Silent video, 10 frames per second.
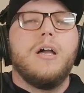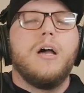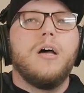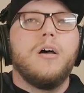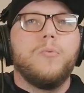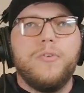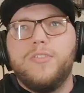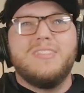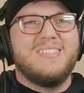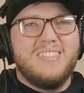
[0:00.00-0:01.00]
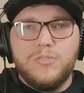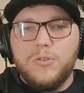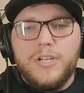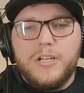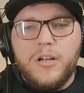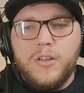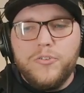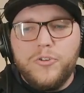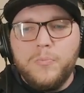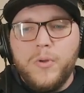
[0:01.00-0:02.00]
Uh, with zero
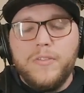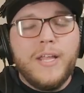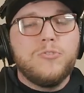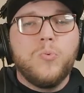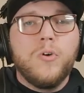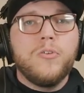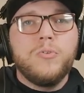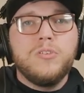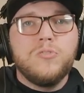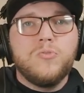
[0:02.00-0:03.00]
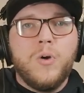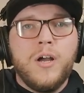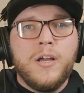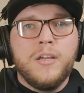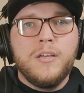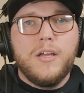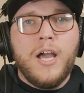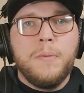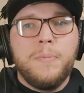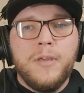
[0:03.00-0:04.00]
technology, but that's one of the reasons why
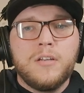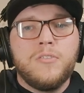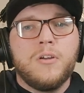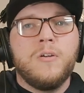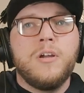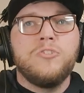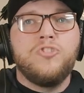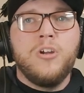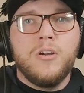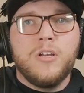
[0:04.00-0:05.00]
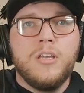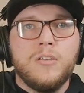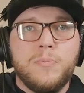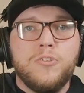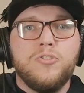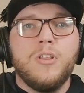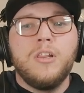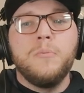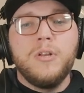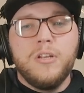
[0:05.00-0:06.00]
I picked the Grand Cherokee, especially the
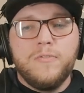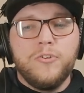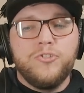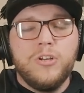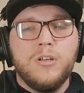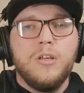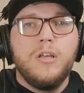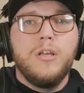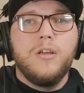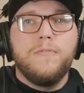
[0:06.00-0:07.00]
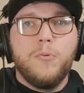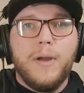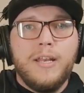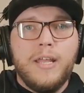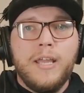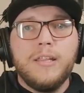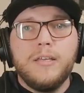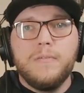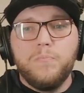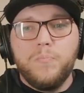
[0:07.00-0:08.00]
limited version, for my
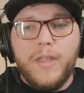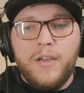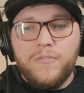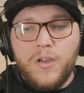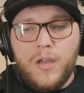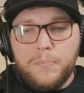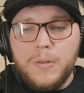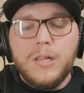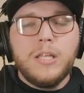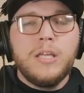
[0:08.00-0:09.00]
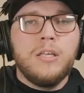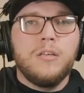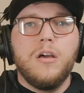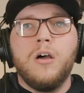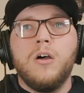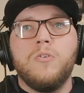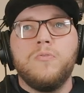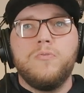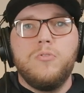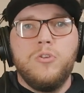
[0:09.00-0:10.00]
daily. I've got plenty
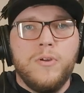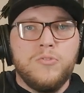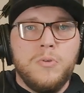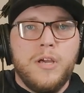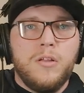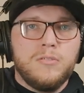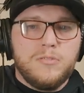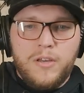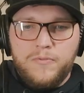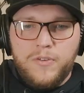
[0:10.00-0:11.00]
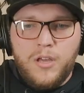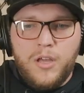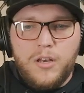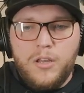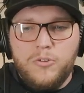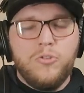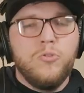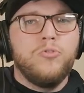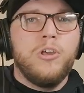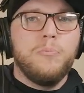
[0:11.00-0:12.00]
of U S B outlets. I've got a
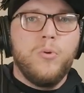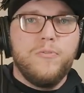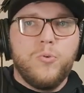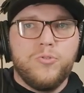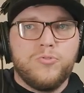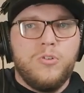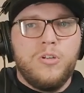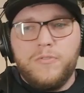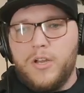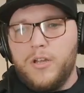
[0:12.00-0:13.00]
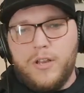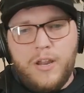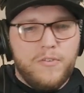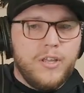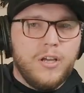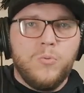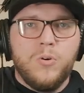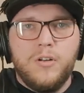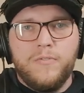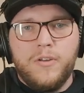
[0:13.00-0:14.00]
huge eight point four screen. I've got everything I
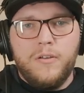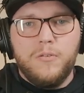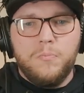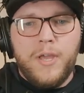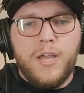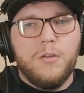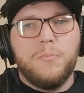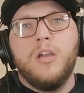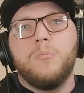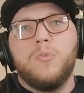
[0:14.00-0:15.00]
want. I've got backup camera.